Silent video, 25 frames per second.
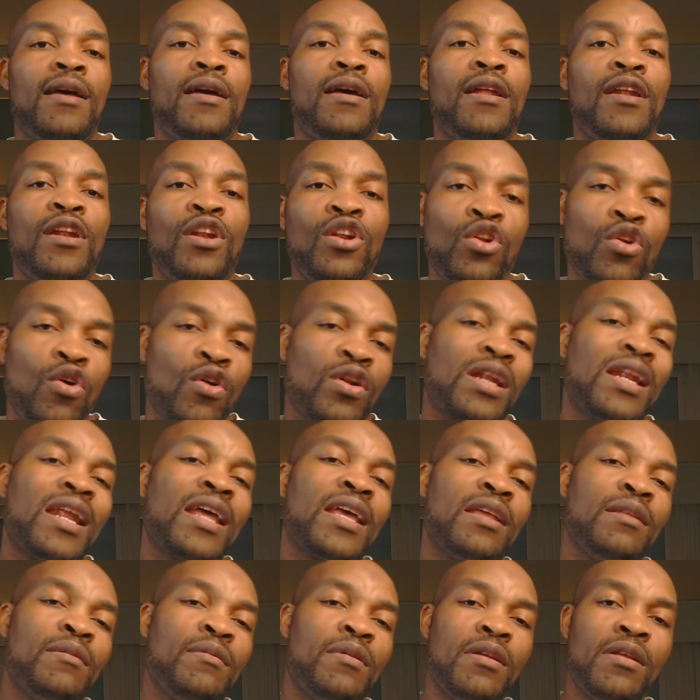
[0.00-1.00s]
not like
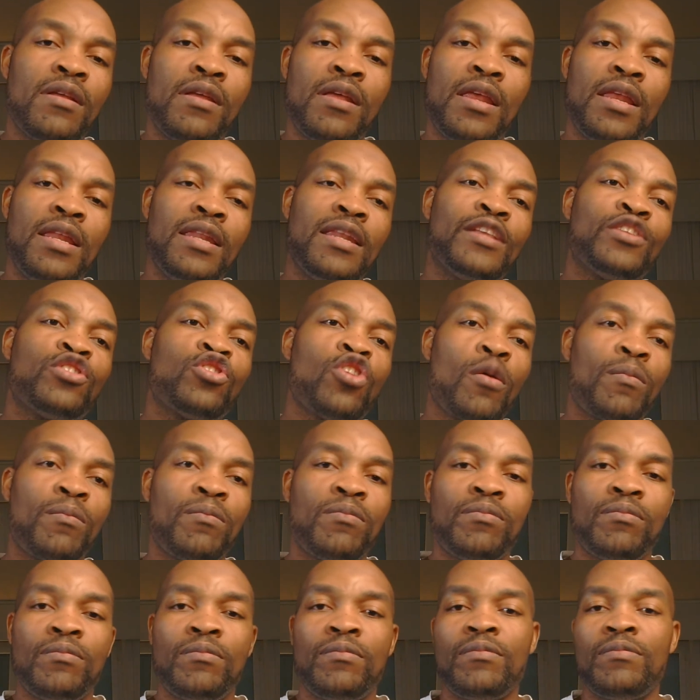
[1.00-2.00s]
in the top
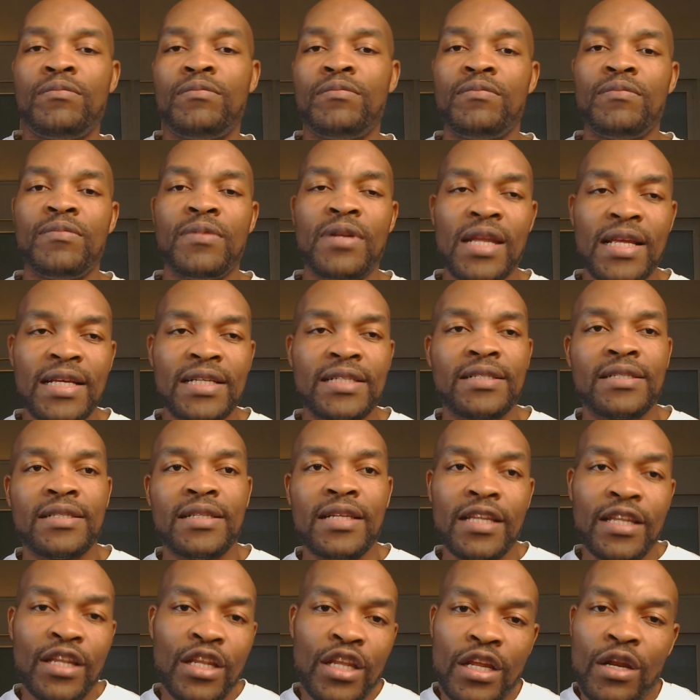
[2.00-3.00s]
leagues,
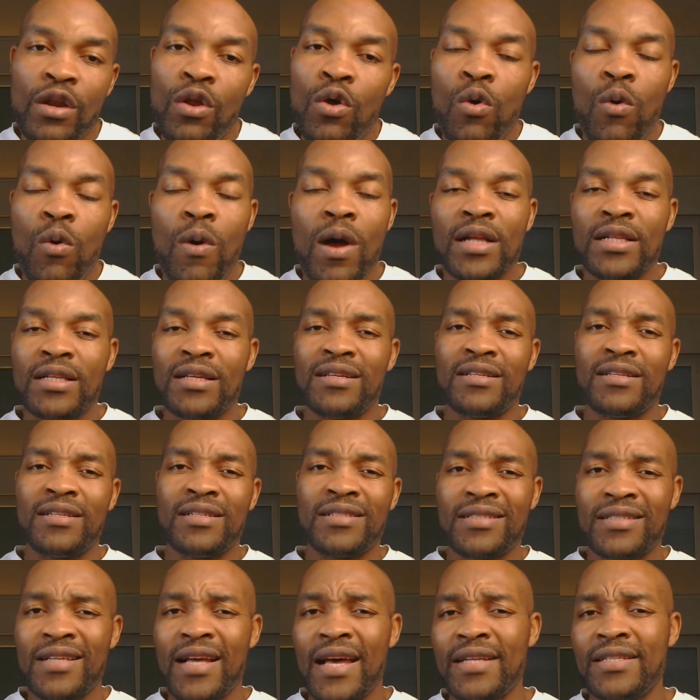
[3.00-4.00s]
in the lower
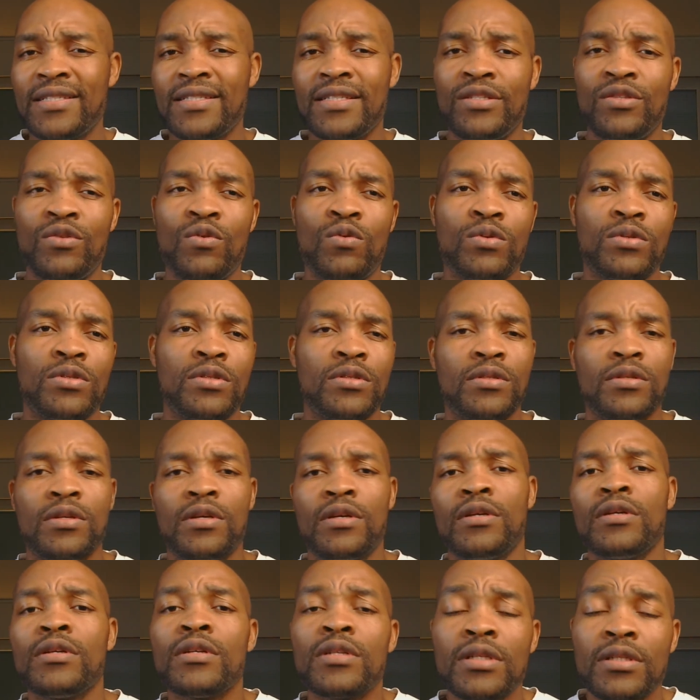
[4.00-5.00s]
sides, in those
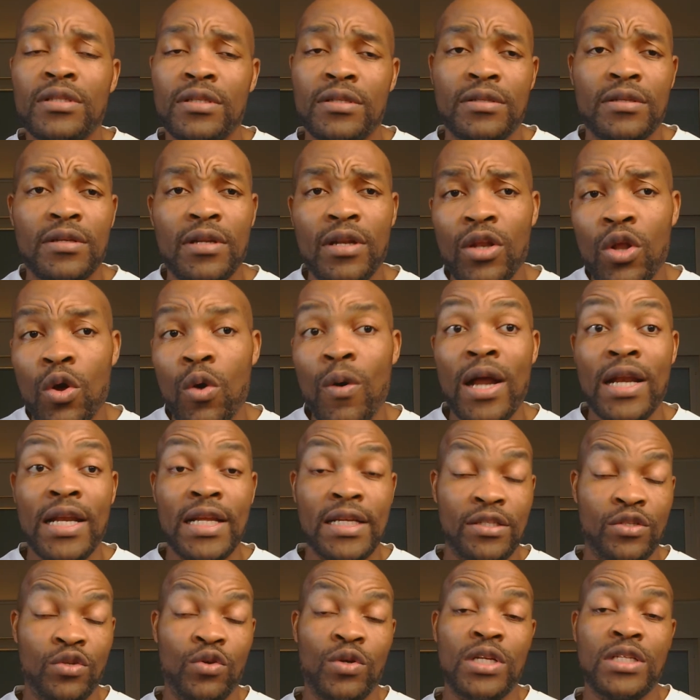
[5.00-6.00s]
lower
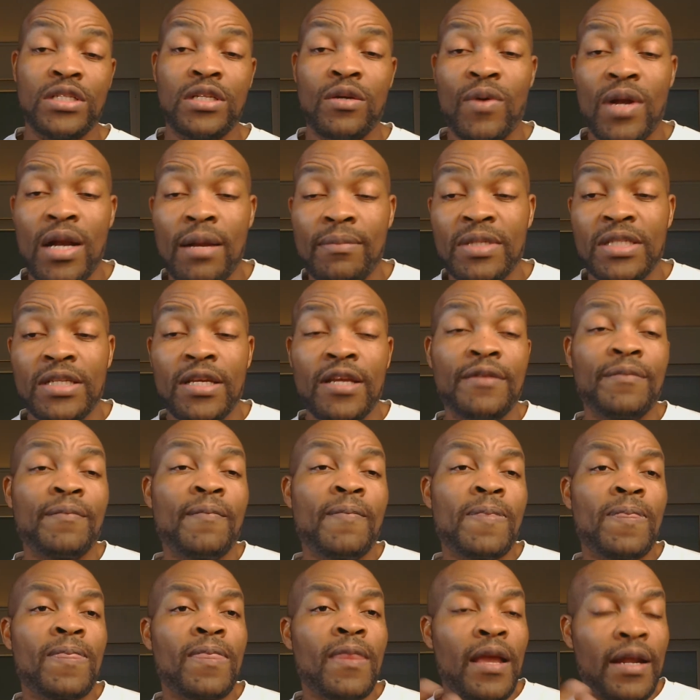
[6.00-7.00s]
leagues. You understand what I'm saying?
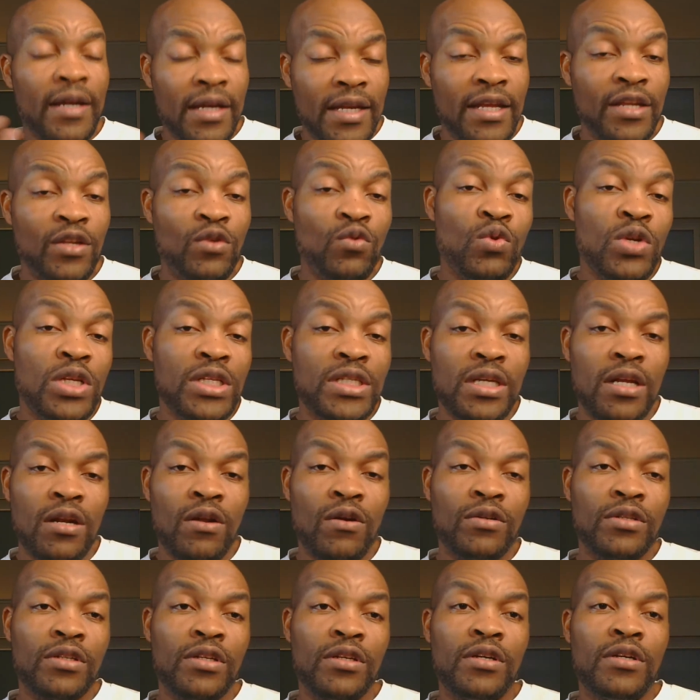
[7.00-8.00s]
They do this a
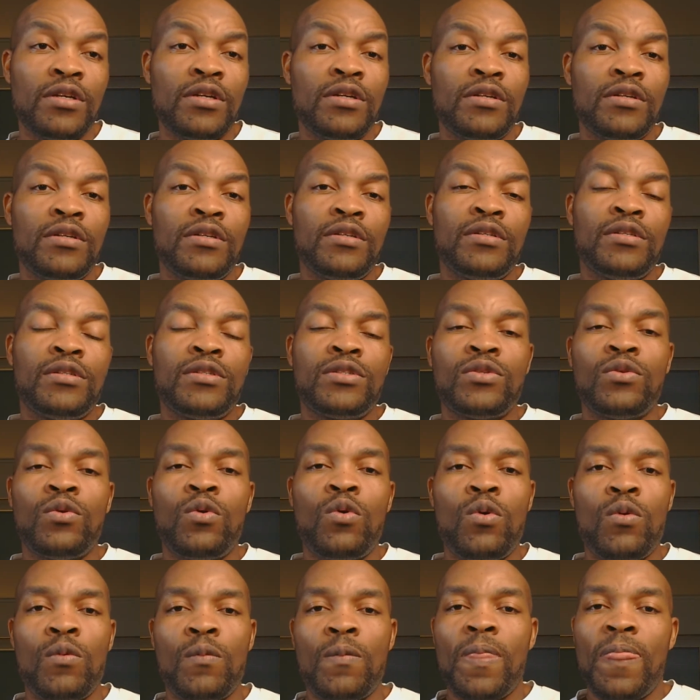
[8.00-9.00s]
lot.
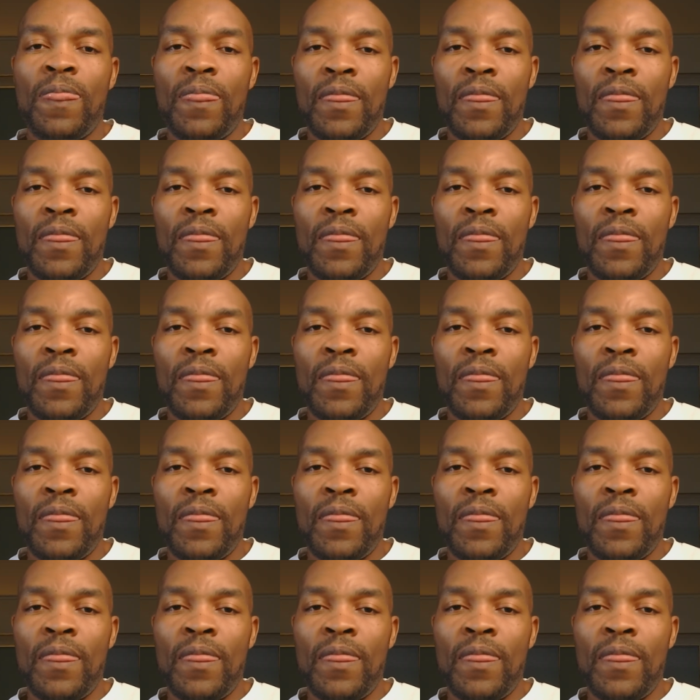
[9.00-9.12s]
So